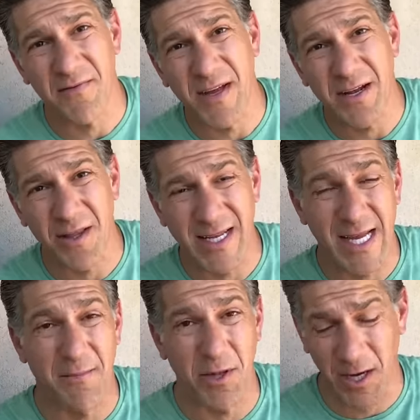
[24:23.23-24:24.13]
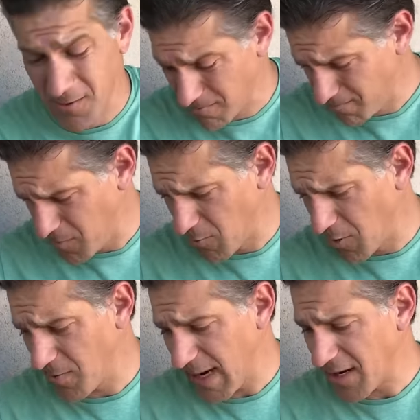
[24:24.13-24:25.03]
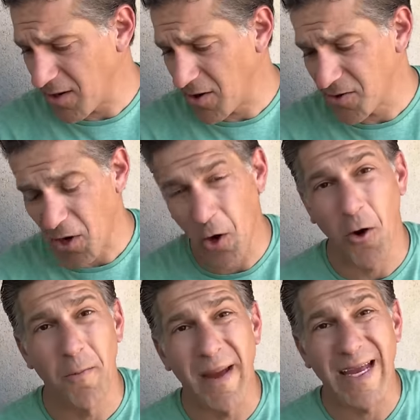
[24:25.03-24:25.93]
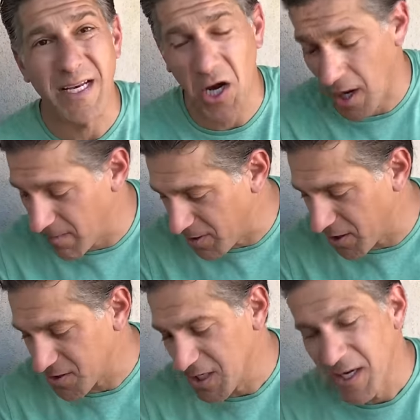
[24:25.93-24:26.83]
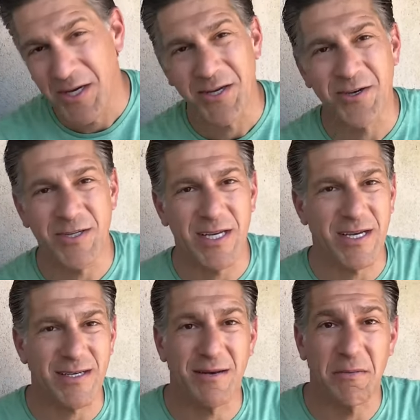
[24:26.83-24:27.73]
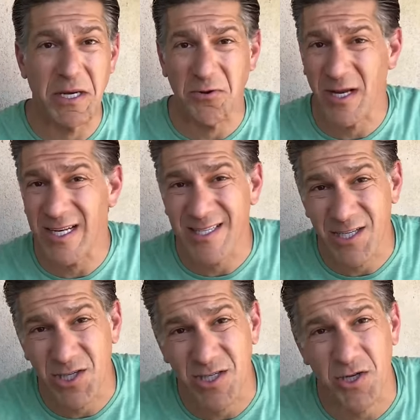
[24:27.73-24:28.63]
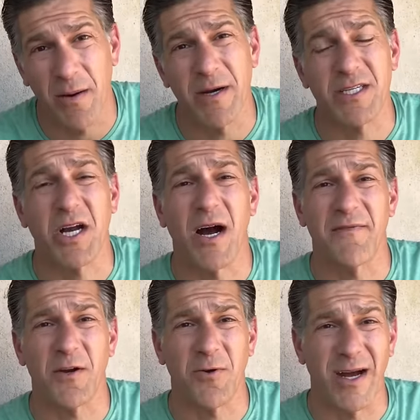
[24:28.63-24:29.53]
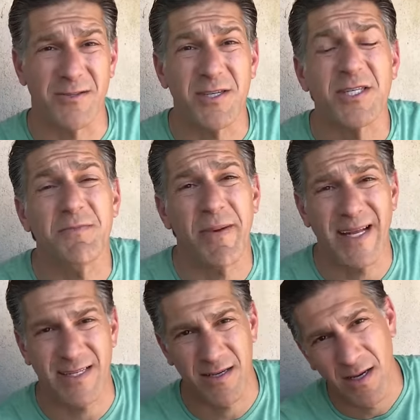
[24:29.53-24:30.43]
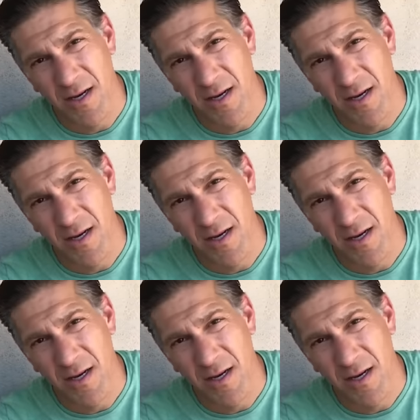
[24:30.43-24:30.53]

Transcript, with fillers: the video link down below, where we made our own homemade compost using ingredients such as Starbucks coffee grounds, the spent